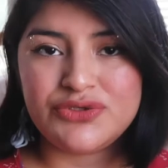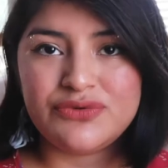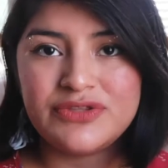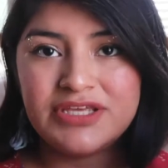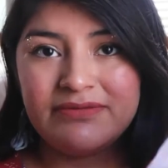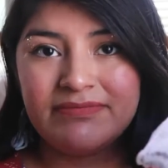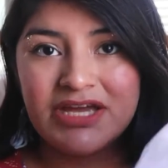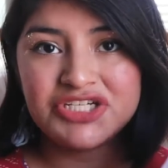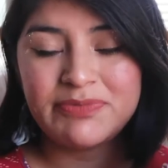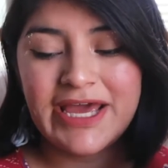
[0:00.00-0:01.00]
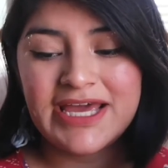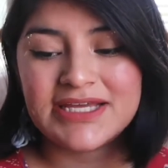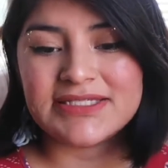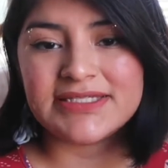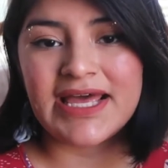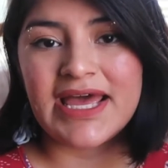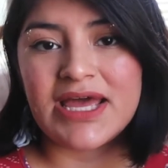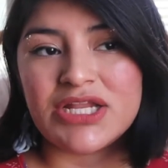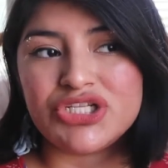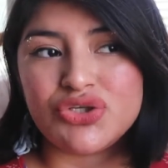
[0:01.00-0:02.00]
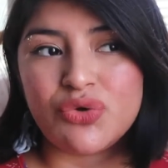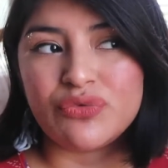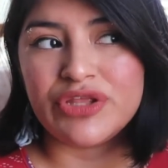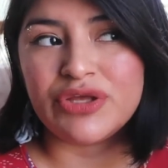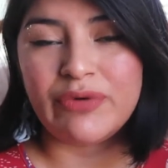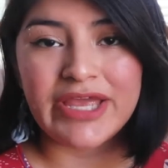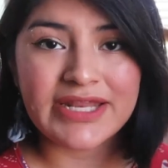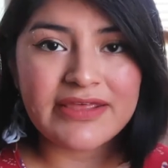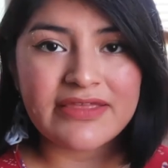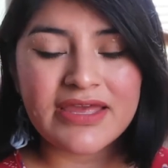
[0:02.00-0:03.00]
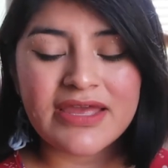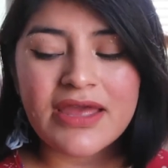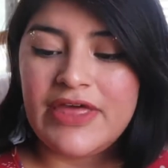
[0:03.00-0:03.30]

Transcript: to the mesh bags that don't really weigh anything,